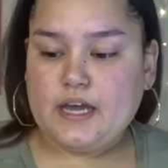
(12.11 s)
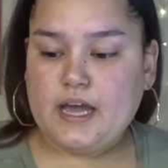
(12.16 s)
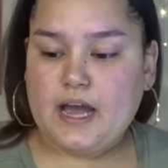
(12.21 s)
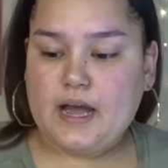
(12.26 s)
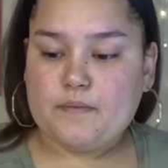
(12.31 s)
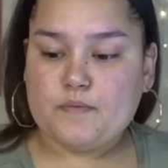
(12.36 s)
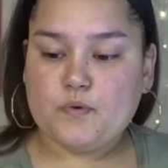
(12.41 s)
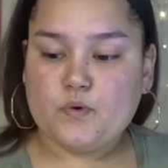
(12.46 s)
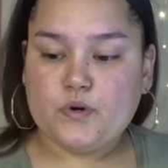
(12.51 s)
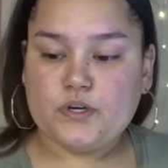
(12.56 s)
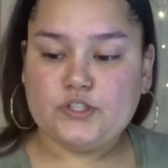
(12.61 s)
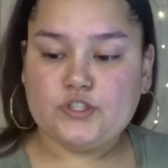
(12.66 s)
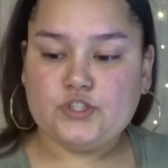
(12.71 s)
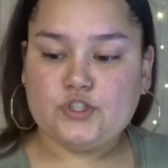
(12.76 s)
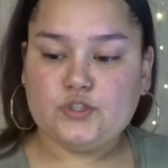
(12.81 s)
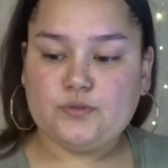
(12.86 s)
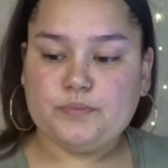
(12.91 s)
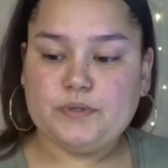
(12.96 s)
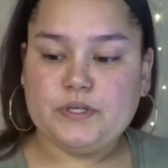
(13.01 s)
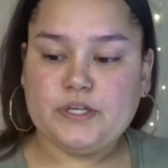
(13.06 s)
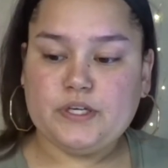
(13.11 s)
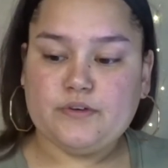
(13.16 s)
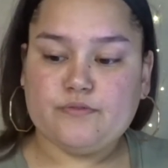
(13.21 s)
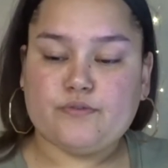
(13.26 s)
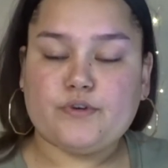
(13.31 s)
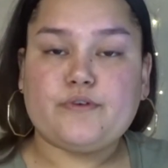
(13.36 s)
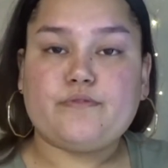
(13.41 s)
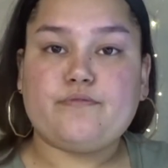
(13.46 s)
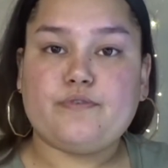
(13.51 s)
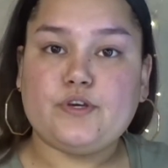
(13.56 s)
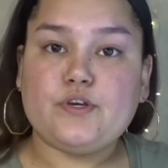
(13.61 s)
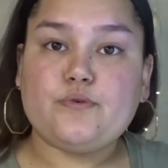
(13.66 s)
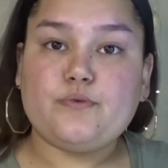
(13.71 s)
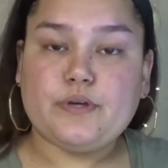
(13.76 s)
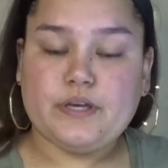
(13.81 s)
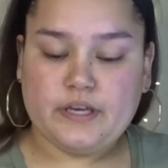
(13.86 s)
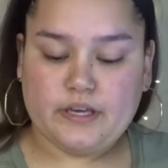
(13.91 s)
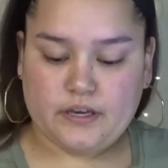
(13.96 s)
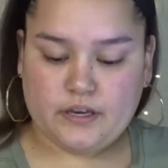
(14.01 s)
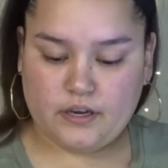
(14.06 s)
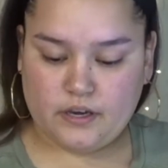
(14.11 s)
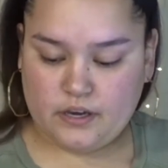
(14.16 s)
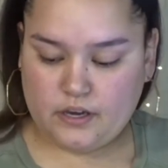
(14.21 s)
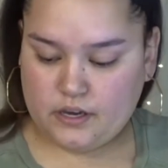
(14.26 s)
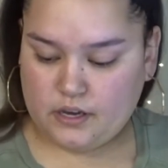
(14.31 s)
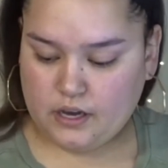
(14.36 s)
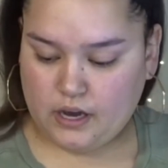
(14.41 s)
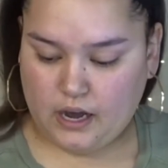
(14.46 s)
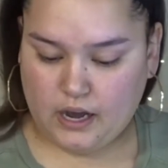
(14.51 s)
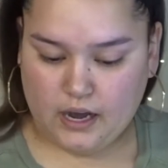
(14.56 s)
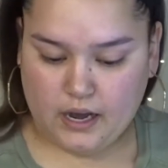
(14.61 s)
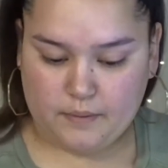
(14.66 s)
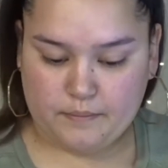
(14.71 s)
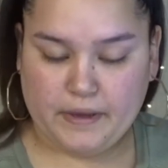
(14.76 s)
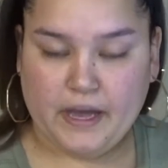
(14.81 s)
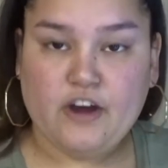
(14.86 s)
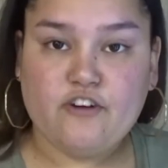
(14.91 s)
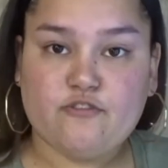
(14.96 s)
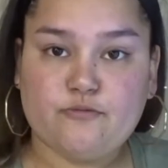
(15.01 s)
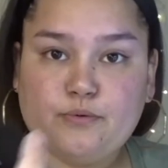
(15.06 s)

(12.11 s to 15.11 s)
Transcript: I'm going to be reviewing e.l.f.